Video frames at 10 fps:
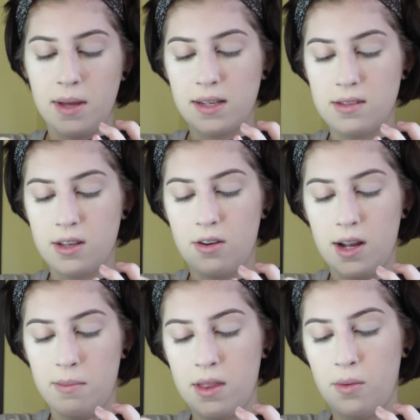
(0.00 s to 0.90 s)
mix the
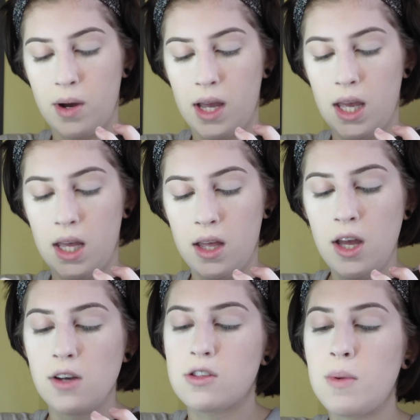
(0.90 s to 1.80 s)
cream and the white.
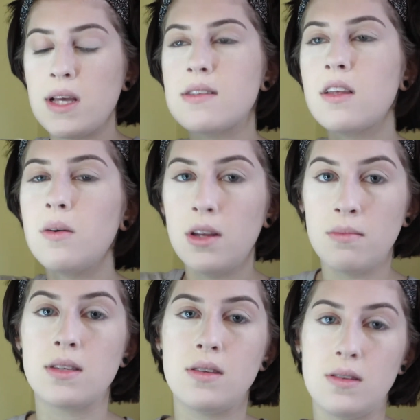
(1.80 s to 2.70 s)
So basically when you
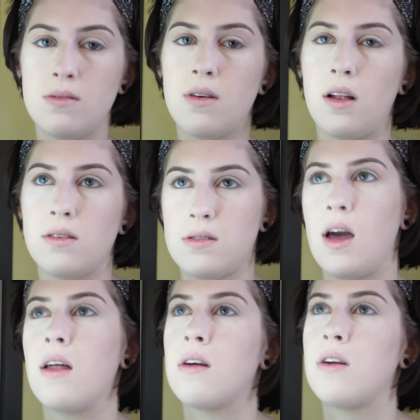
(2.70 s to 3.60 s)
mix these two colors
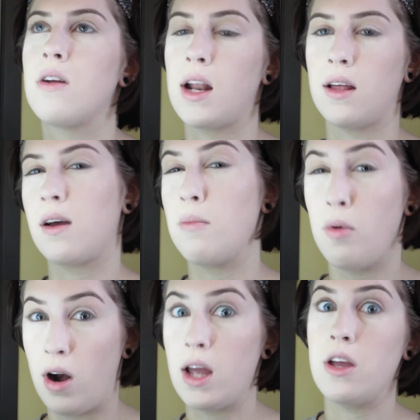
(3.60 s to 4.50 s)
together, you're getting like a
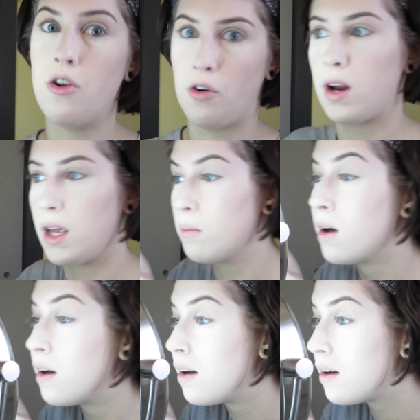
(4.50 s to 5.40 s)
bright cream.